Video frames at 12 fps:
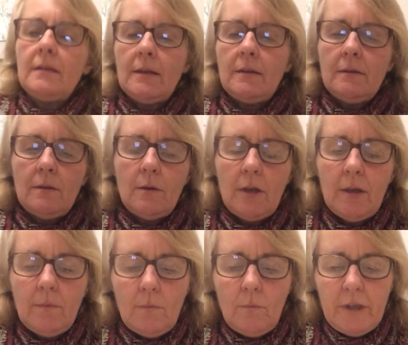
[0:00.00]
Then
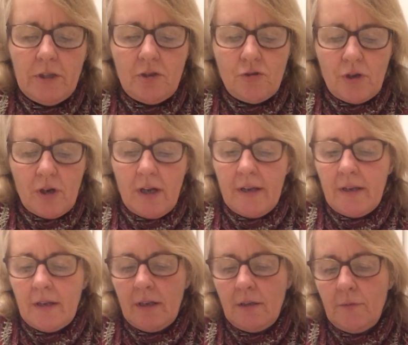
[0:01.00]
when it's
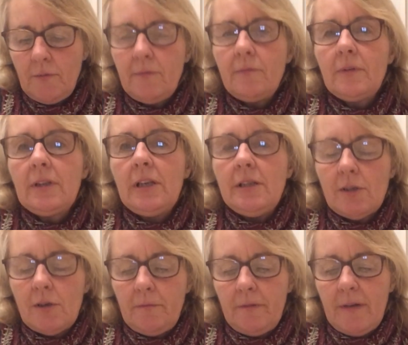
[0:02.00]
dry and you've cleaned it
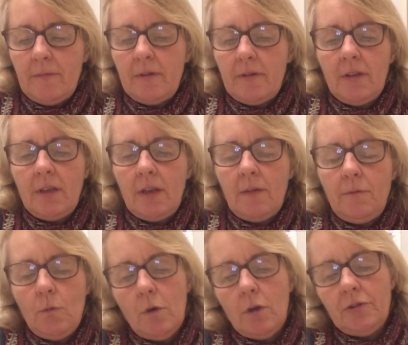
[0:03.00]
off and everything, if
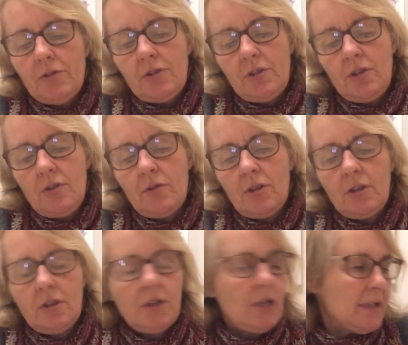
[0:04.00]
you want, you
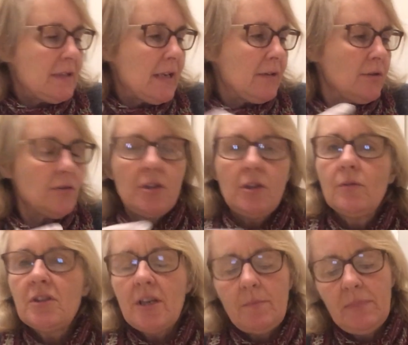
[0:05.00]
can cut out, using
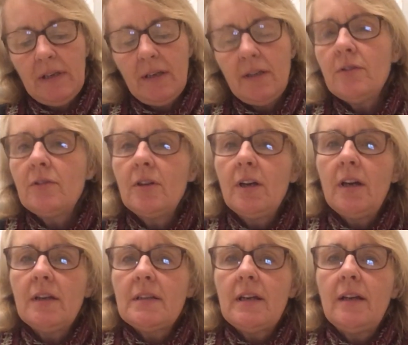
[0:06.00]
your template, you can
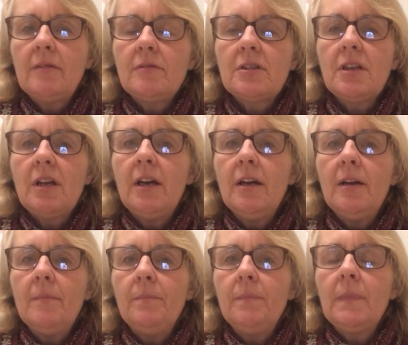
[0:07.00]
cut out
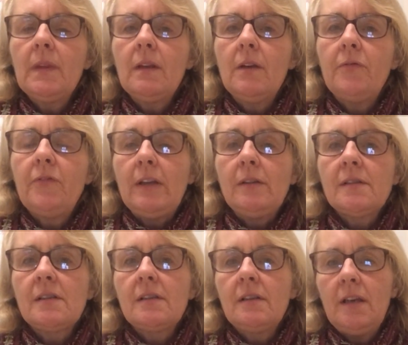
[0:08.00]
a
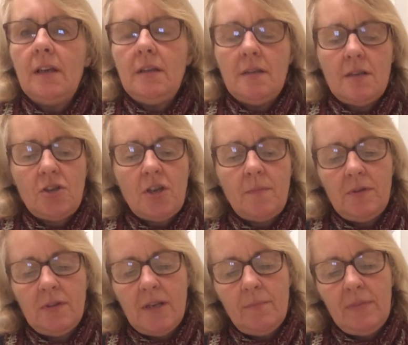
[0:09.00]
felt in the shape of
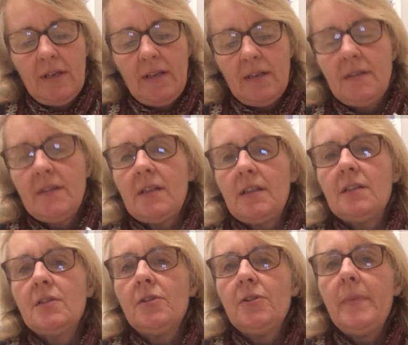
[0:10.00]
the template and stick it
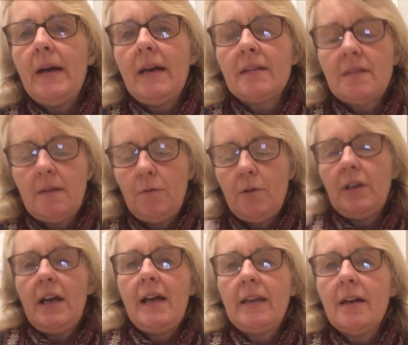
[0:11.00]
on the back. So if you're going
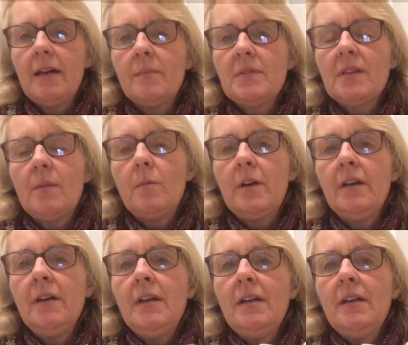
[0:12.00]
to hang it up somewhere,